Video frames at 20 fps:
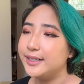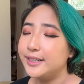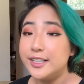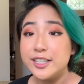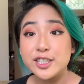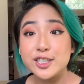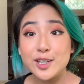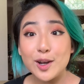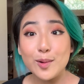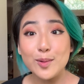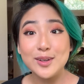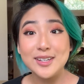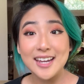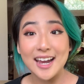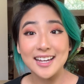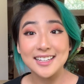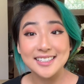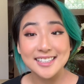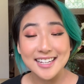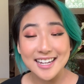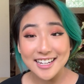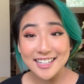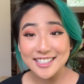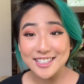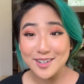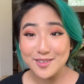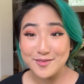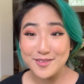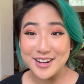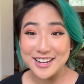So yes, he is
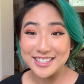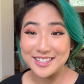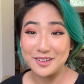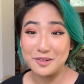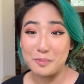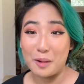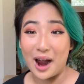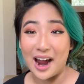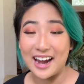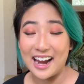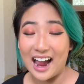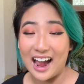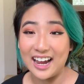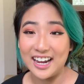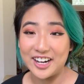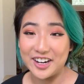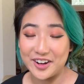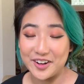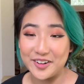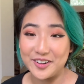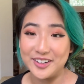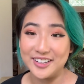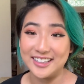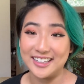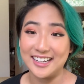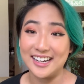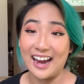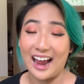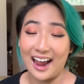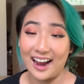the reason why I
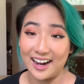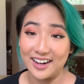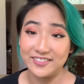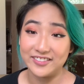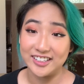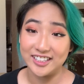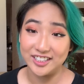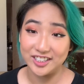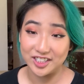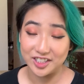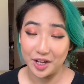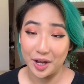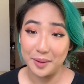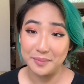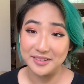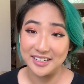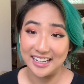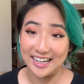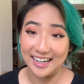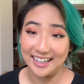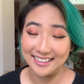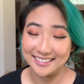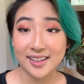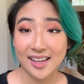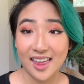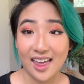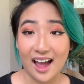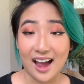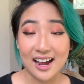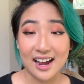currently have insomnia.
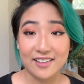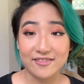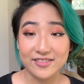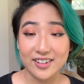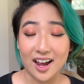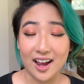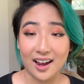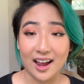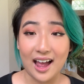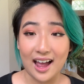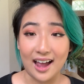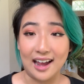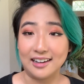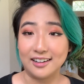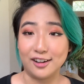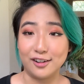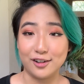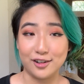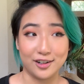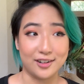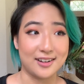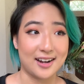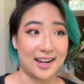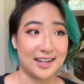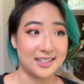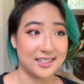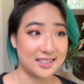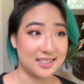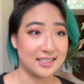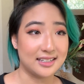I have not had a good
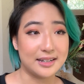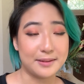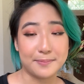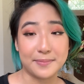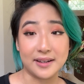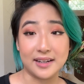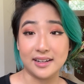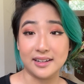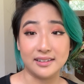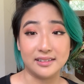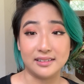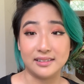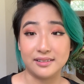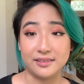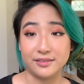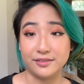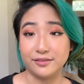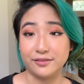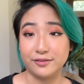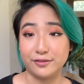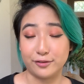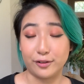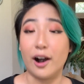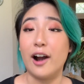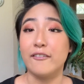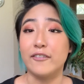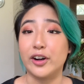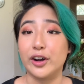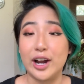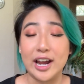night's sleep in
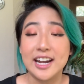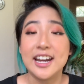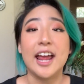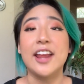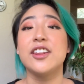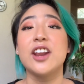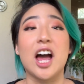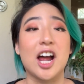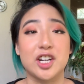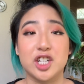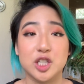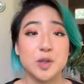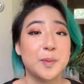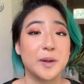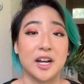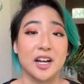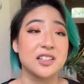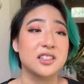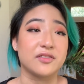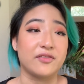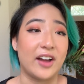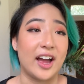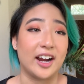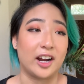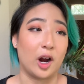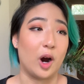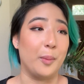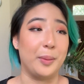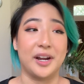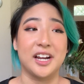forever, and not just because of
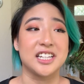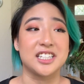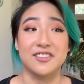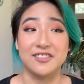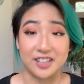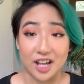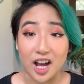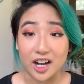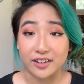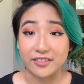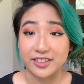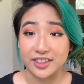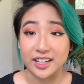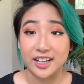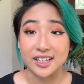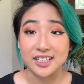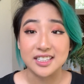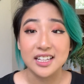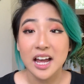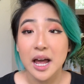Echo, because of a lot of things,